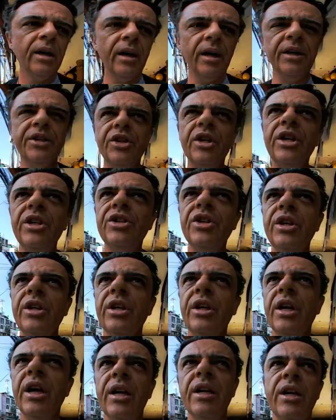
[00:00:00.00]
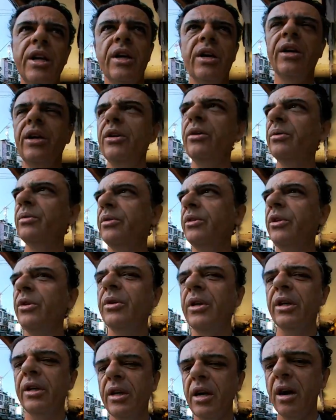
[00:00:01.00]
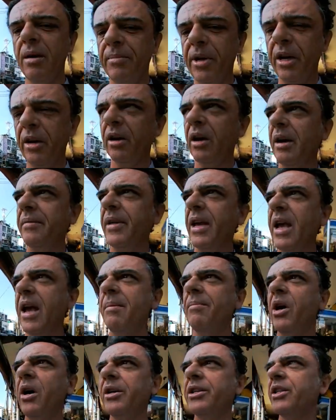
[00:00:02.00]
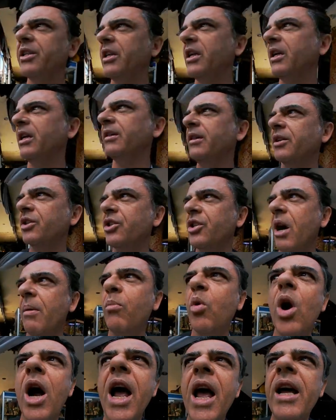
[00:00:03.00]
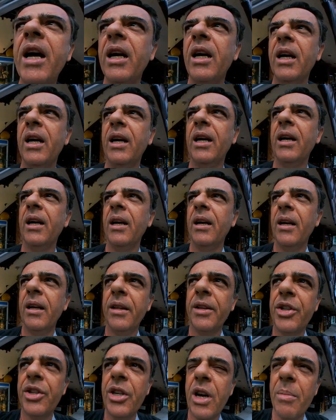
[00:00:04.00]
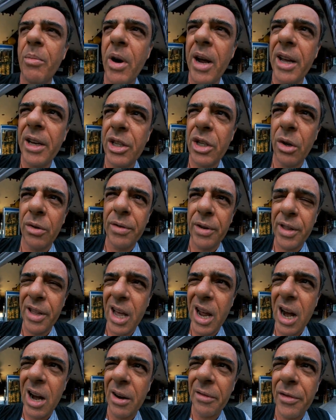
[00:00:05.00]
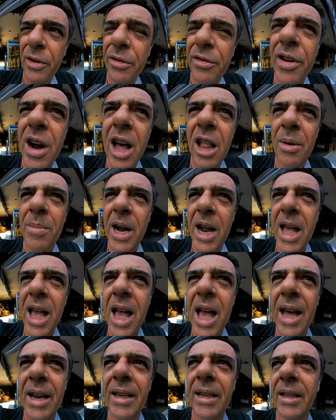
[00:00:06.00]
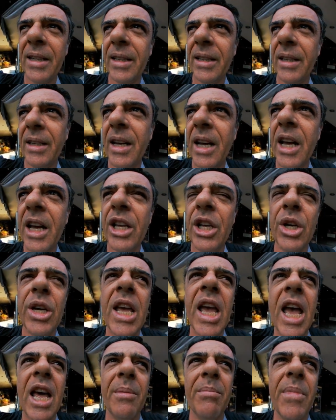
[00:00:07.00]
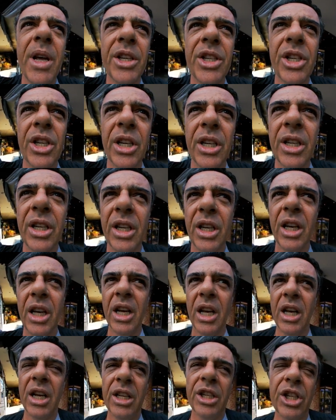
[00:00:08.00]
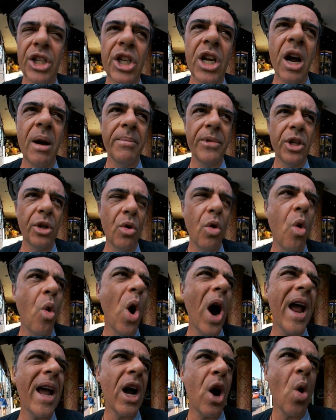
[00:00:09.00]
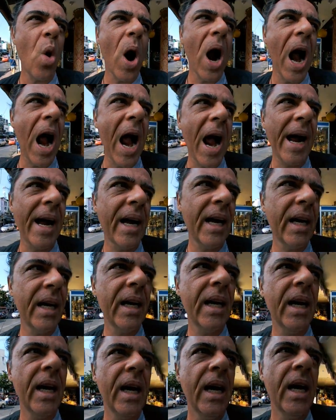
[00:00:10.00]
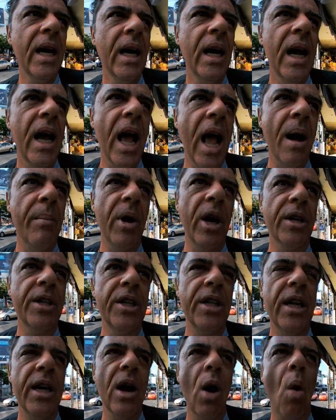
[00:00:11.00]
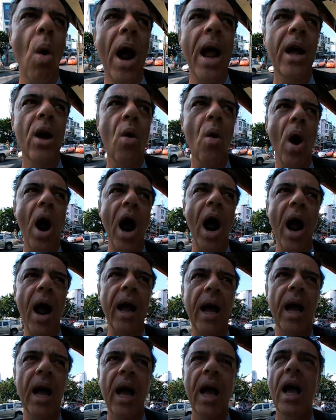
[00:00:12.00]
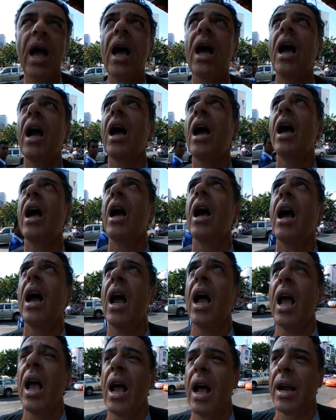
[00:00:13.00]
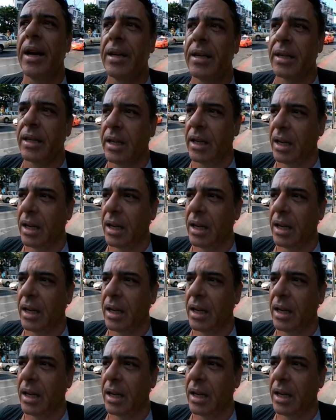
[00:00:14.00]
it's easy to get here. You can come here on the MRT, the subway. The subway is over there. If you follow my hand, you can't miss it. Just come to Huay Kwang, MRT Huay Kwang, and